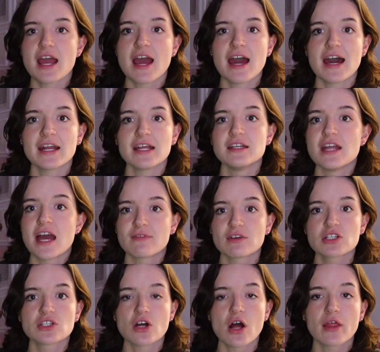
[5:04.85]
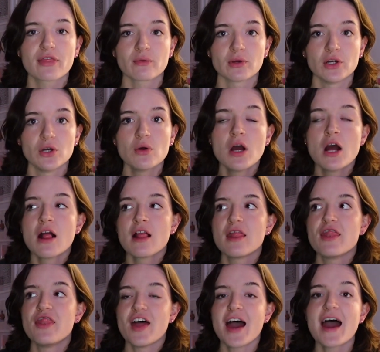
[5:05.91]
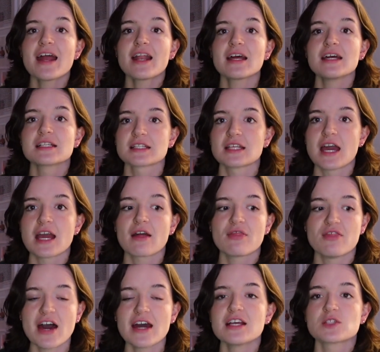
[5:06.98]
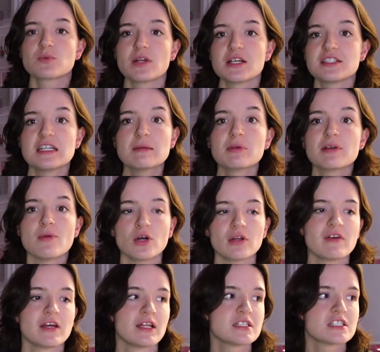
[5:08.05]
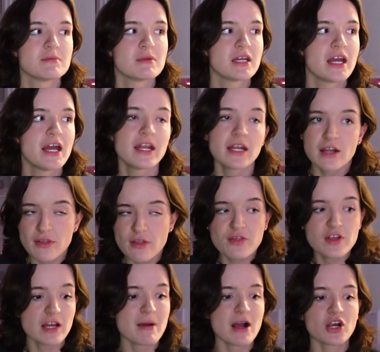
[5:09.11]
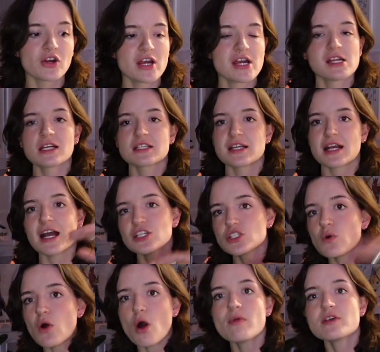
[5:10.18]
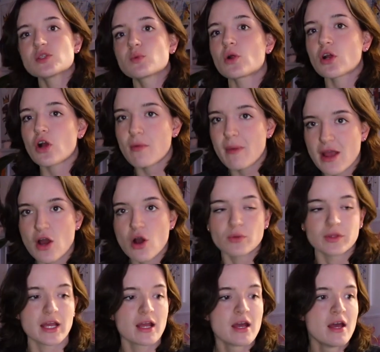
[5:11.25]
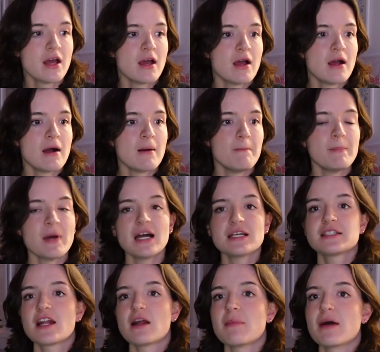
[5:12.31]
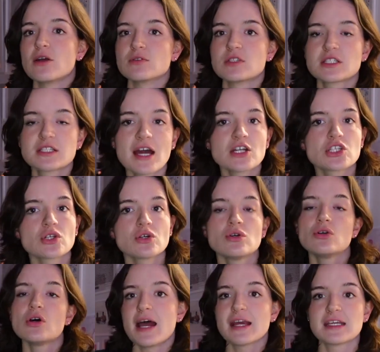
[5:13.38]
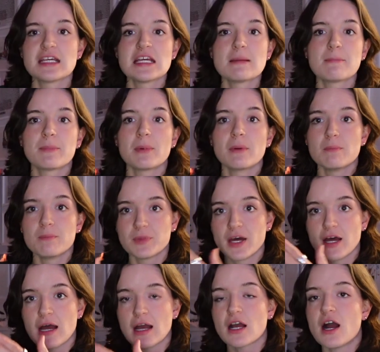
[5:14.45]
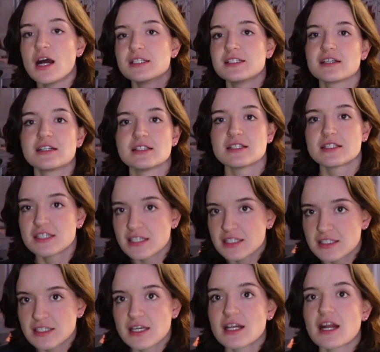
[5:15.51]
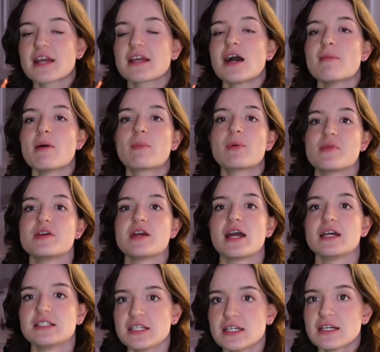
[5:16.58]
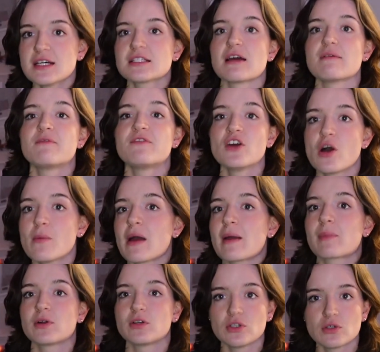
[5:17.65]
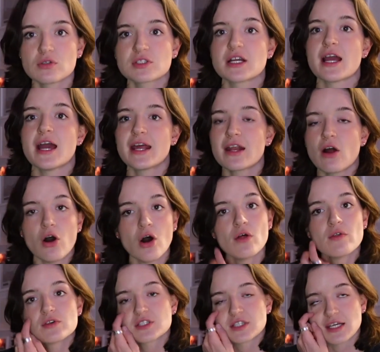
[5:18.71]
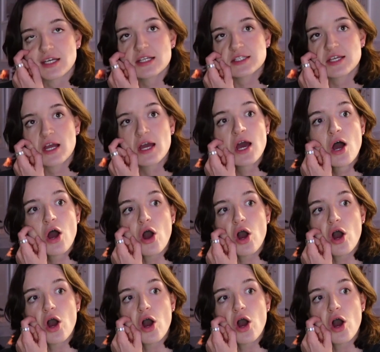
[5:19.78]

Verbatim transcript: that I had and never saw through, that is like, that is what is deeply motivating to me. And another thing about creating is like, I do all this work on my own. Like, I set up my own schedule, I keep the content consistent. I come up with the ideas, I film, I produce, I edit all those things like